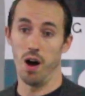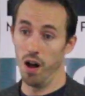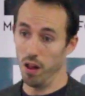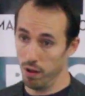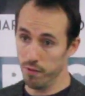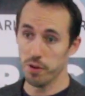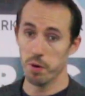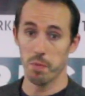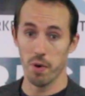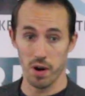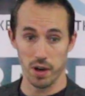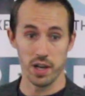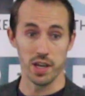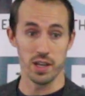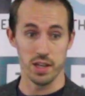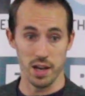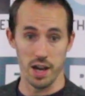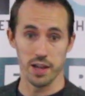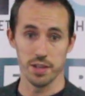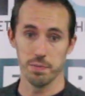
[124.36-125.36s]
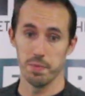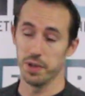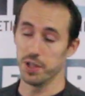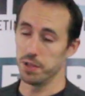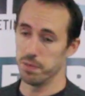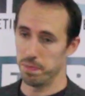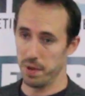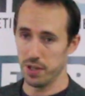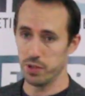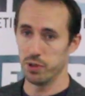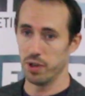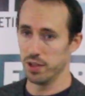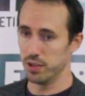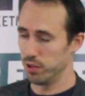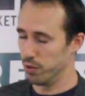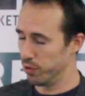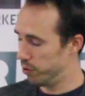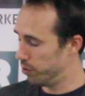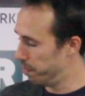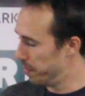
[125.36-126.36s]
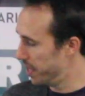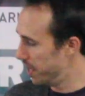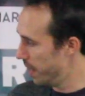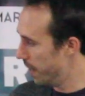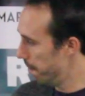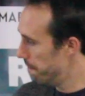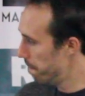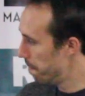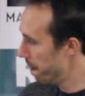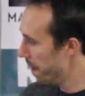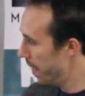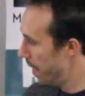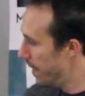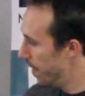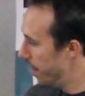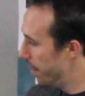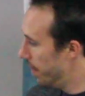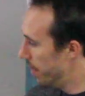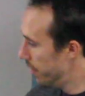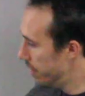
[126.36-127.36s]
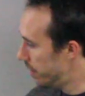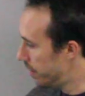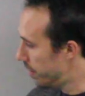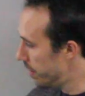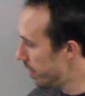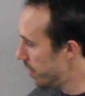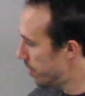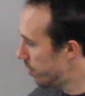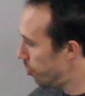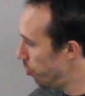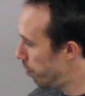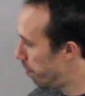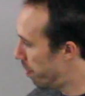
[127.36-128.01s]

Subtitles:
all of your marketing, yes, but especially on social media, these 2